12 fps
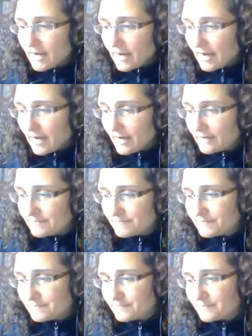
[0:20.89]

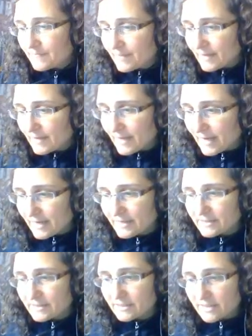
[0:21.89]
Um,
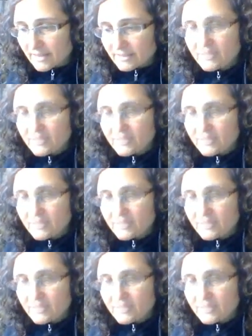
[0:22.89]
and nice